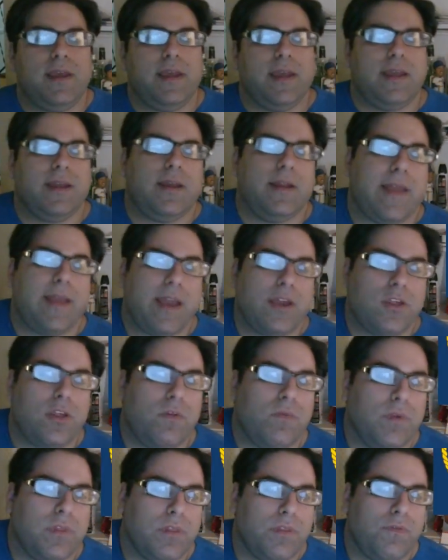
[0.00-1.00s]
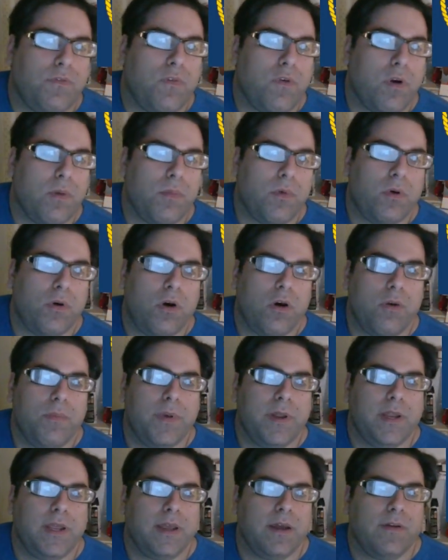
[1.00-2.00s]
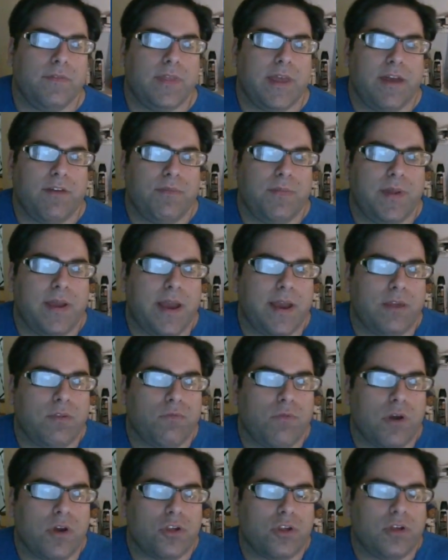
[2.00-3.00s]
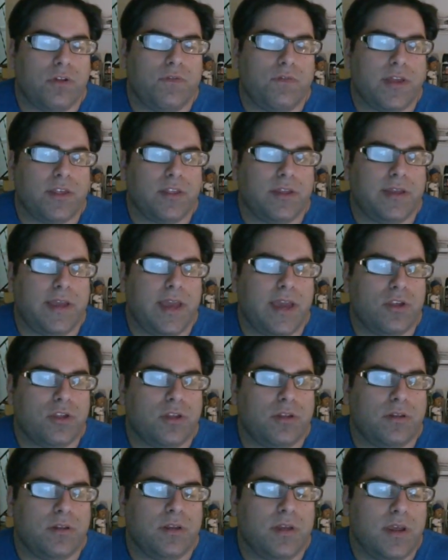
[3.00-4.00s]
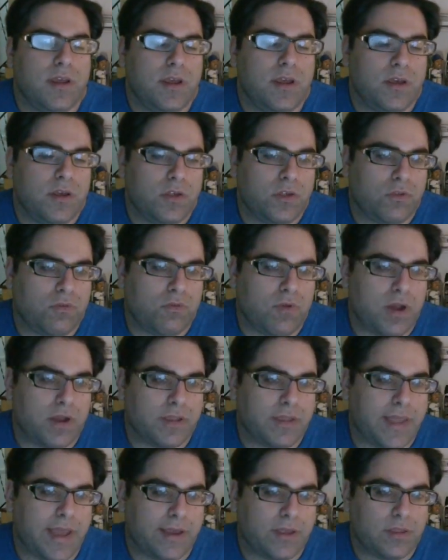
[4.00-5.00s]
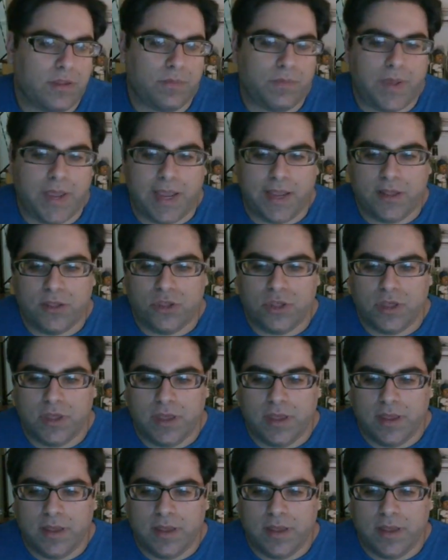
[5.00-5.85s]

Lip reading: in connection with the formal opening of the FBI's Russia investigation, Strzok texted Page,